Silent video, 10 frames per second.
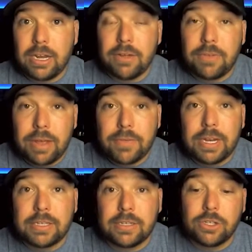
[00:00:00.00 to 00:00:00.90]
enough
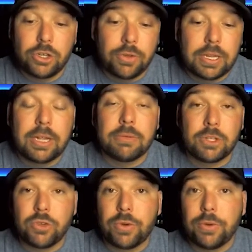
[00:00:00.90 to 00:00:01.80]
evidence to show that that was
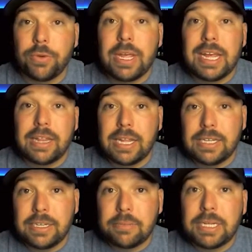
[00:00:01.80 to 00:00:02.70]
true, and they
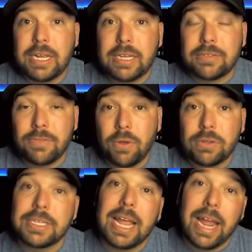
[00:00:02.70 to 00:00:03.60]
deemed it as
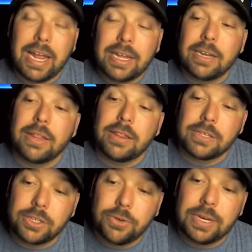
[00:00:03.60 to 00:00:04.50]
false, and the
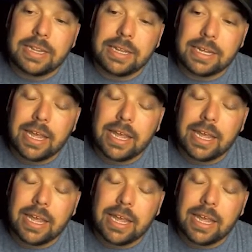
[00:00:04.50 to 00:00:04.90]
student that